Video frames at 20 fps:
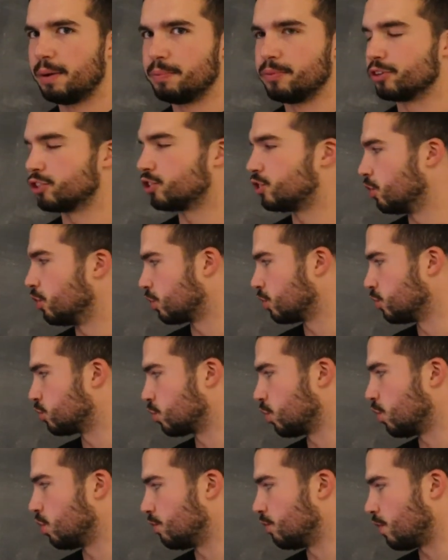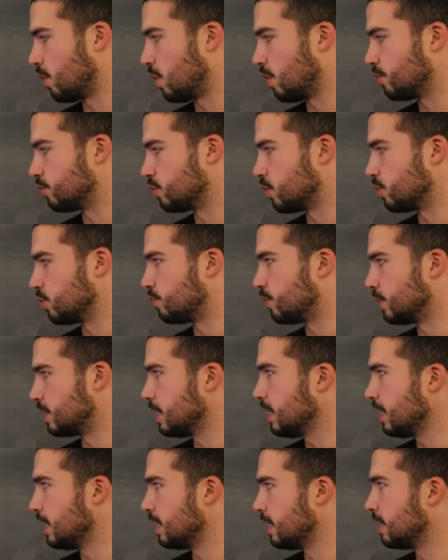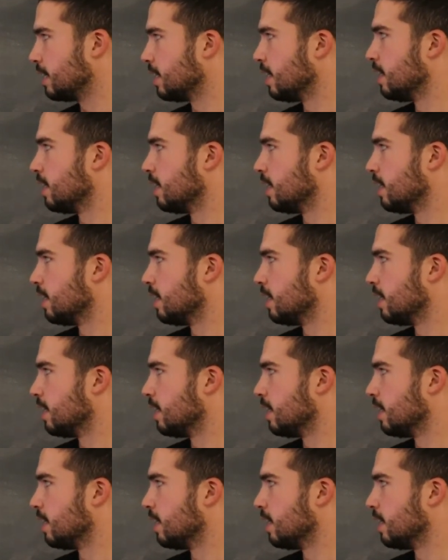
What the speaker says: There's still control involved. So it's fatigued,